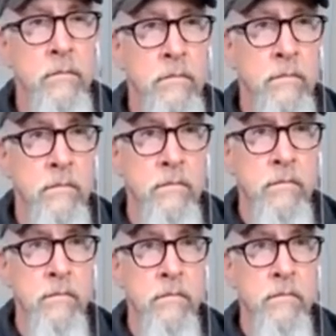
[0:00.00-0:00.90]

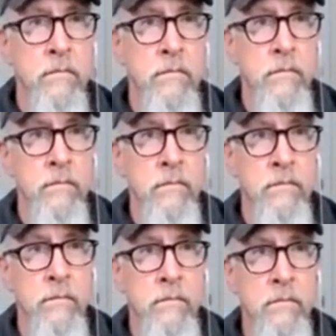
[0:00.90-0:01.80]

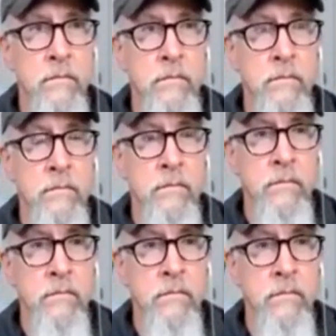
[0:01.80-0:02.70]

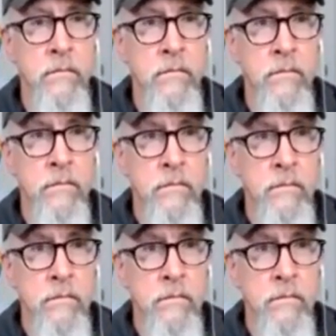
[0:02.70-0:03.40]
(not speaking)